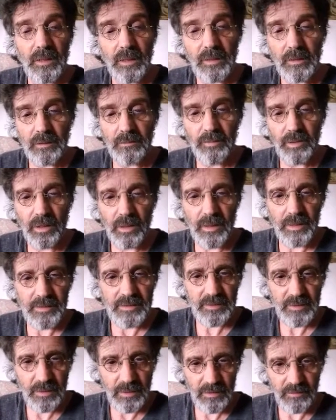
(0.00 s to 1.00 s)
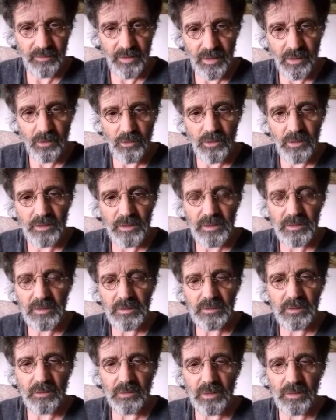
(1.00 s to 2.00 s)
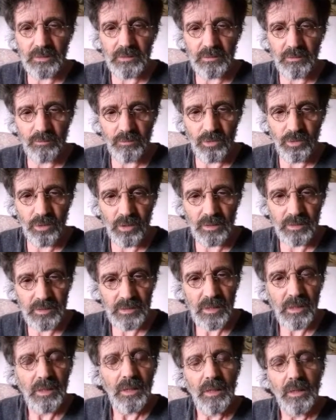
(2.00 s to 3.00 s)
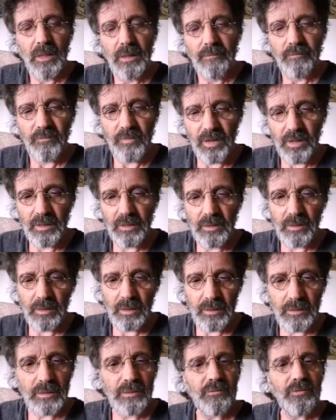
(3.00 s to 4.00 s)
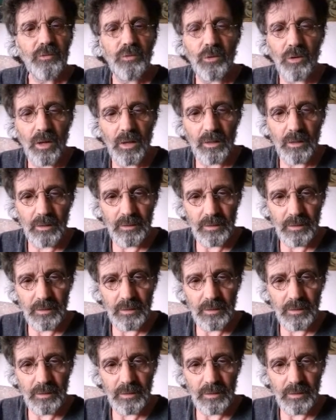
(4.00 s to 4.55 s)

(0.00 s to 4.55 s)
It's just that the angel was already here, and it is also a symbol.